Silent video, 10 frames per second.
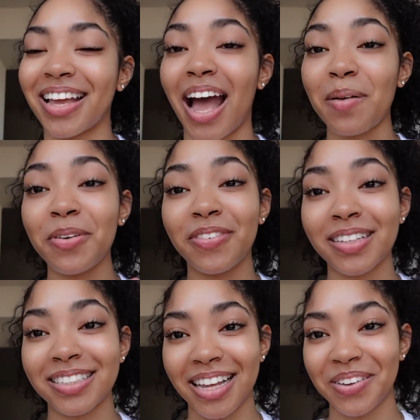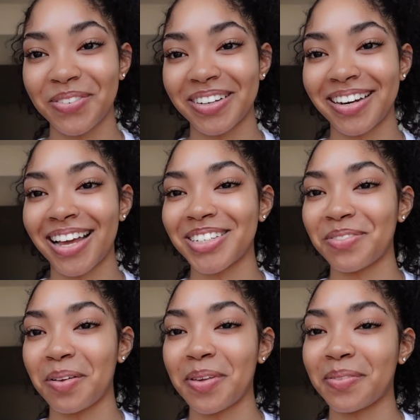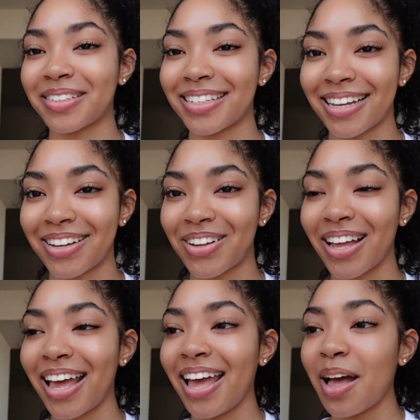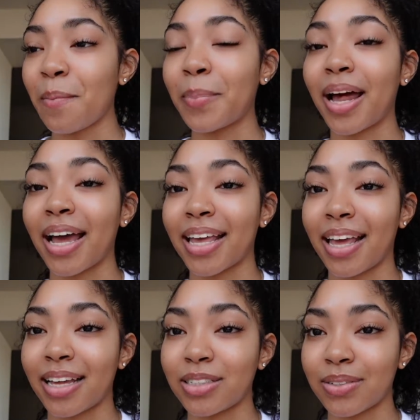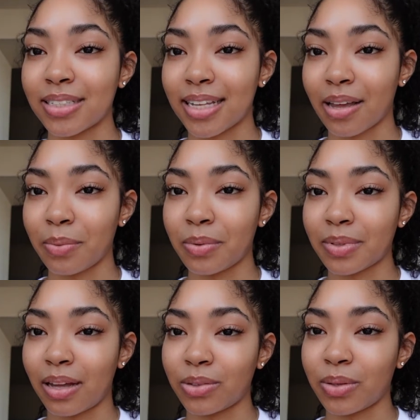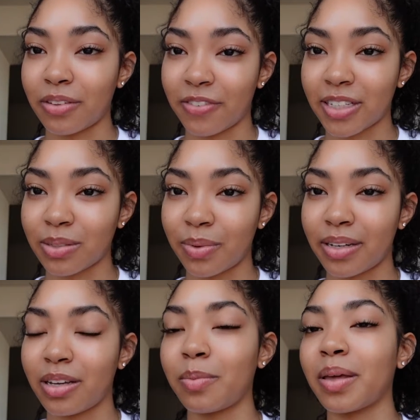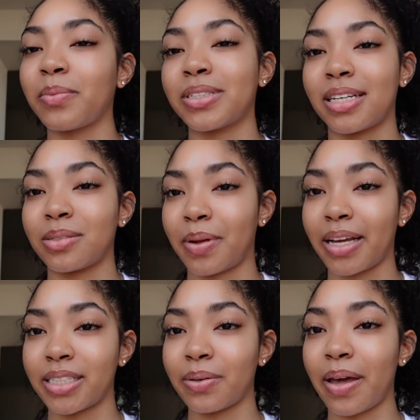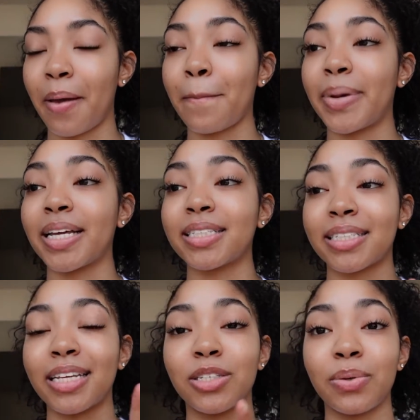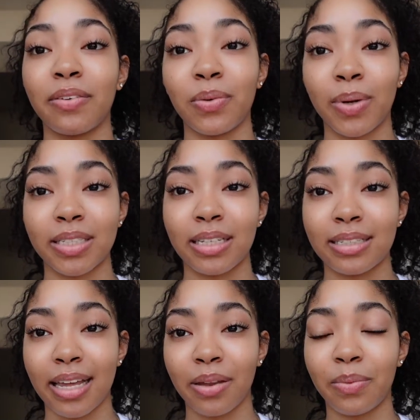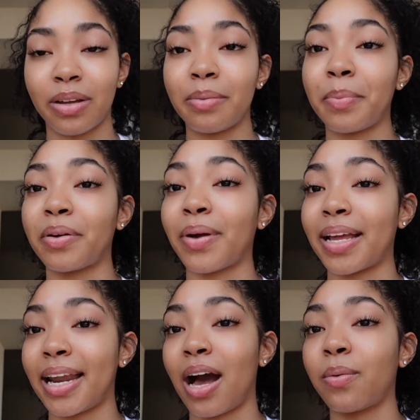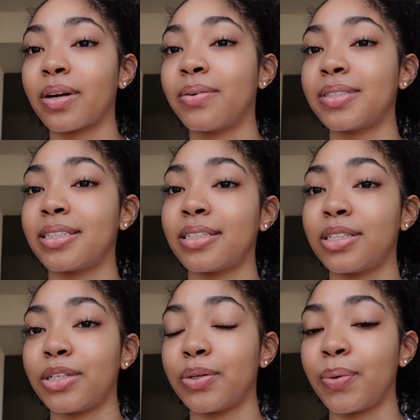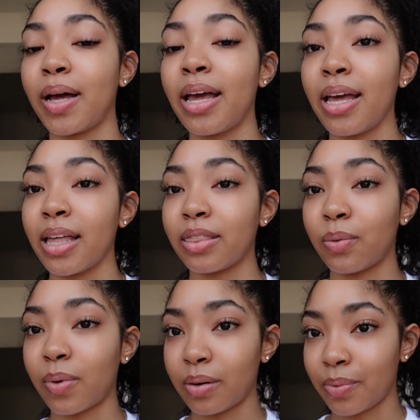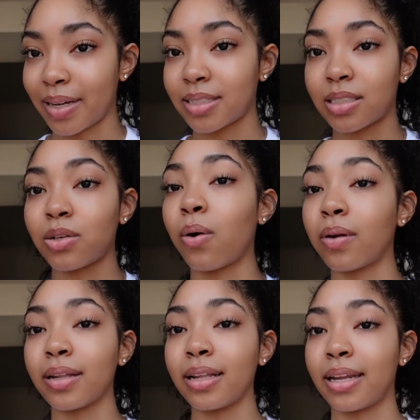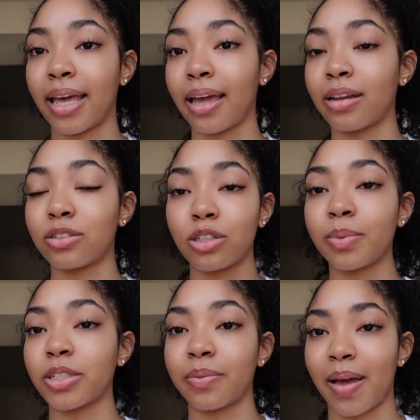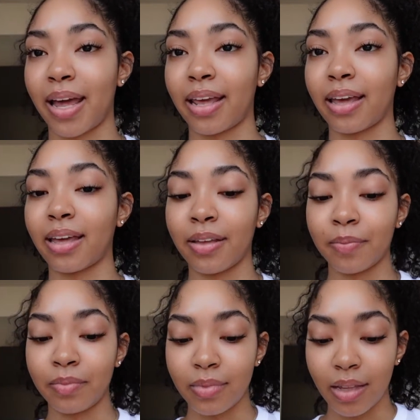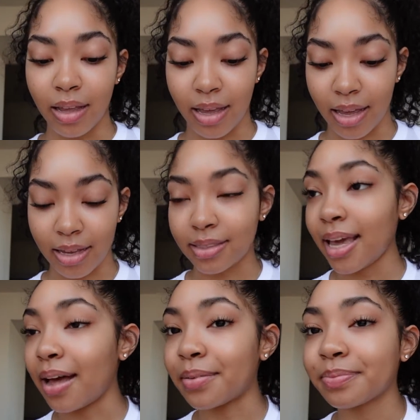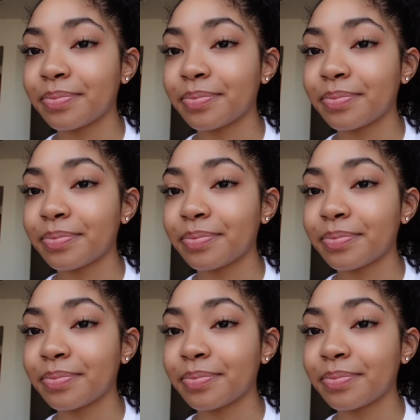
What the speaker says: I prefer the second one, as you might be able to tell, but I can't do the second one without doing the first one. It'll make more sense when I do it, but stay tuned if you want to see the second one. But right now we're going to do the one where it's totally laid, super dramatic, and yeah.